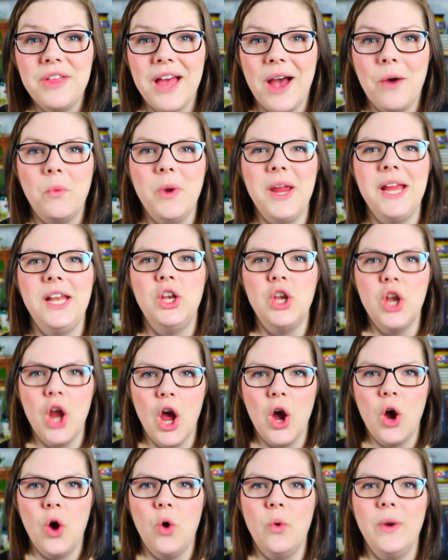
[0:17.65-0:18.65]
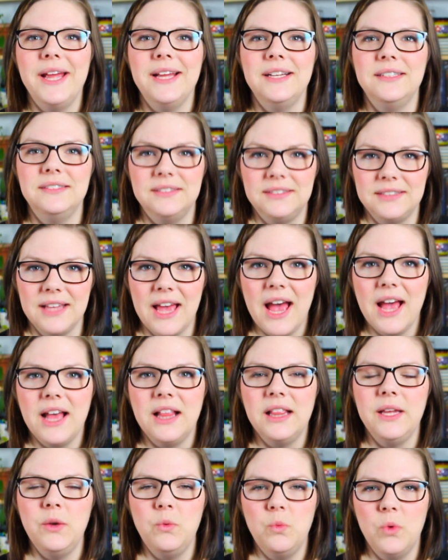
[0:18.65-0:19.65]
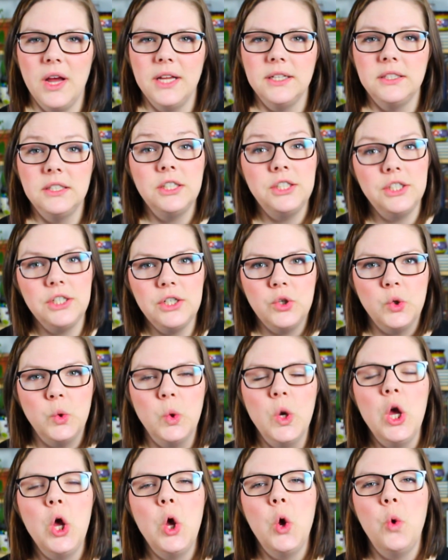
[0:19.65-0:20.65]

that we know exactly what to do